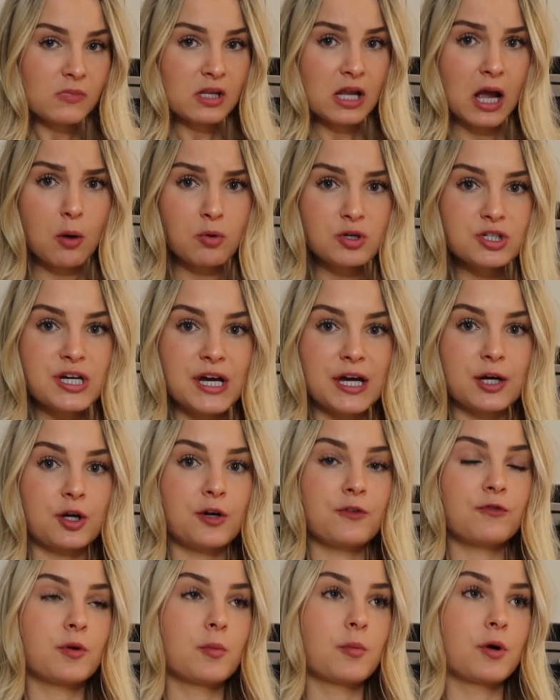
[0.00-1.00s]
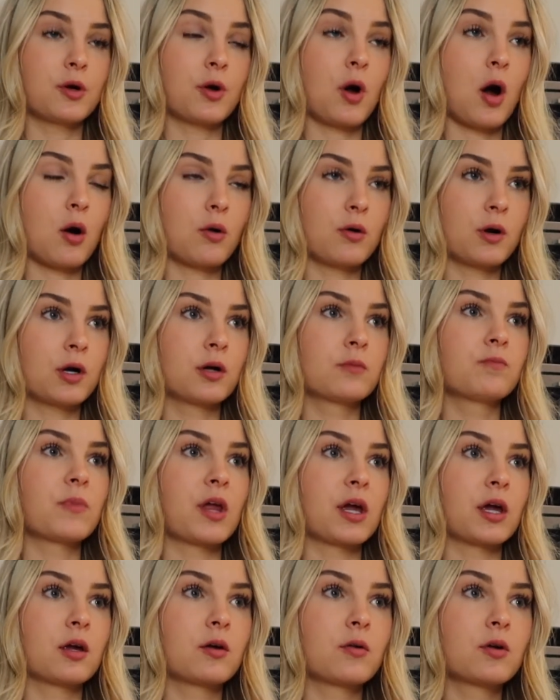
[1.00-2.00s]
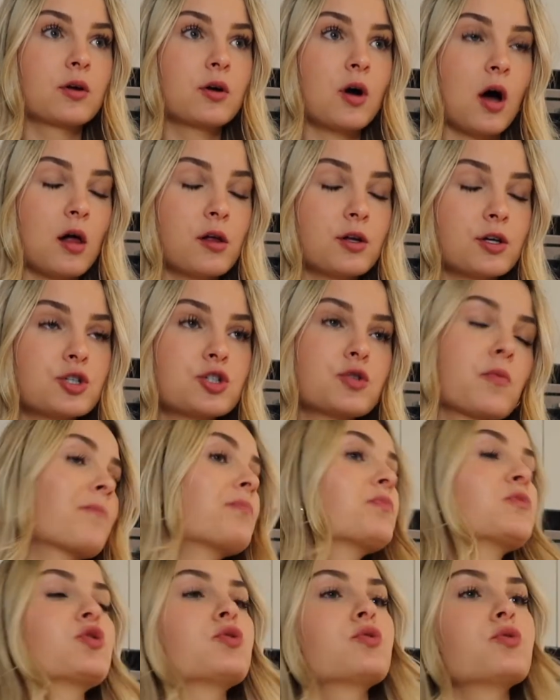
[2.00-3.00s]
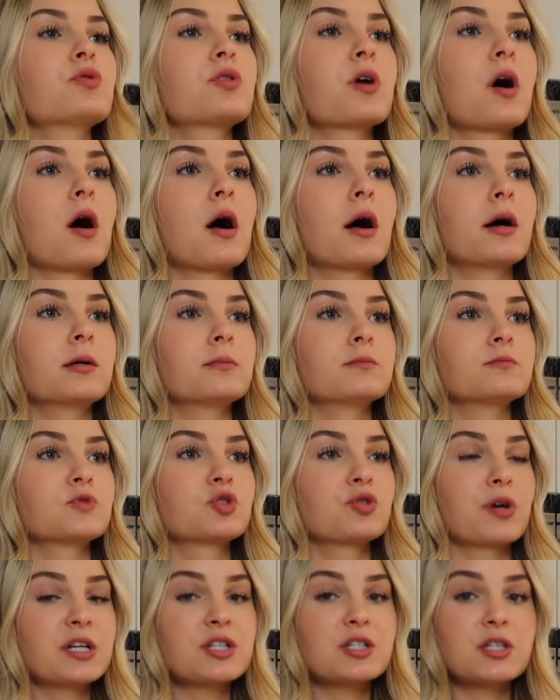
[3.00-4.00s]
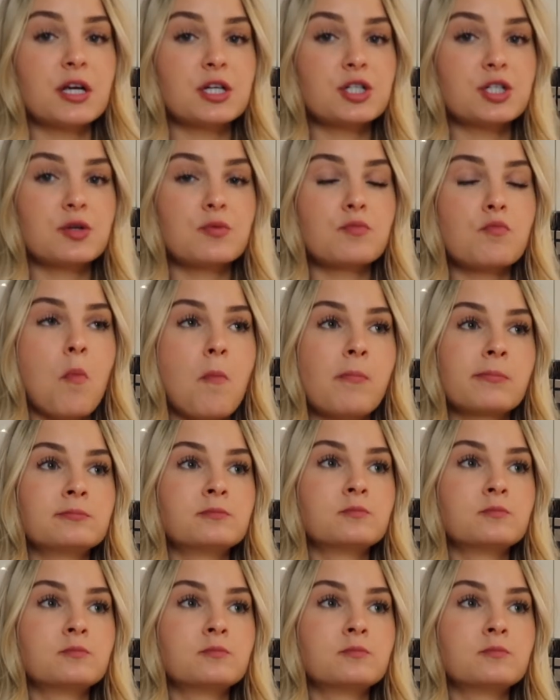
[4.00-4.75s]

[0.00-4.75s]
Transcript: I would take her from our college to the train station,